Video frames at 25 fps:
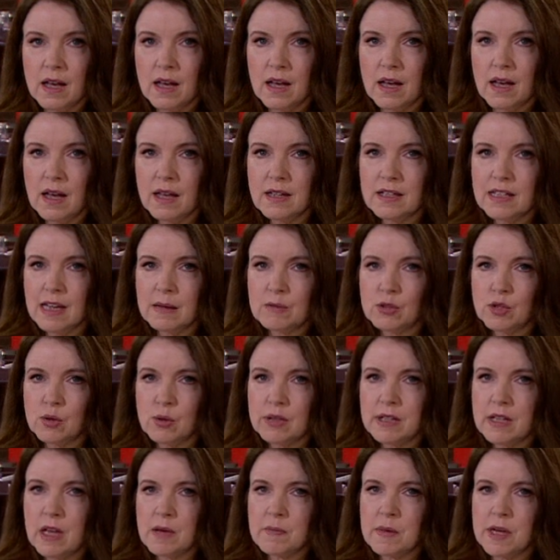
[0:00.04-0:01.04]
And I'm
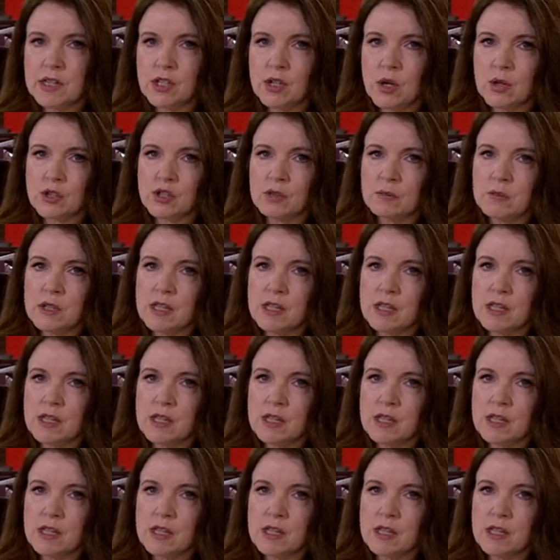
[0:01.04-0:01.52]
joined now by Dr.